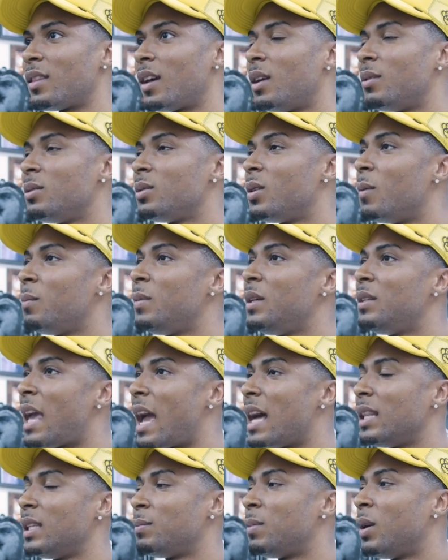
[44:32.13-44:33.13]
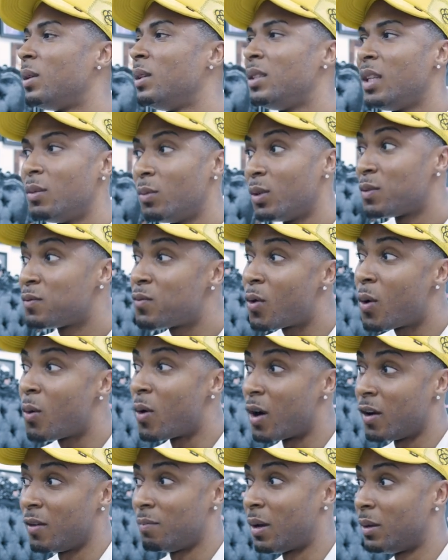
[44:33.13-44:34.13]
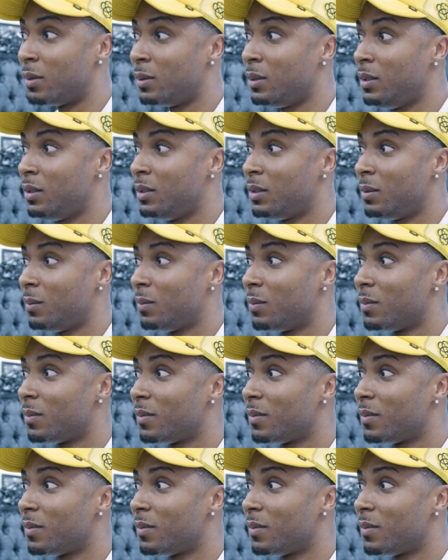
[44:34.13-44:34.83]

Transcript: I thought it was gonna be Dallas police. Then it was Fort Worth police.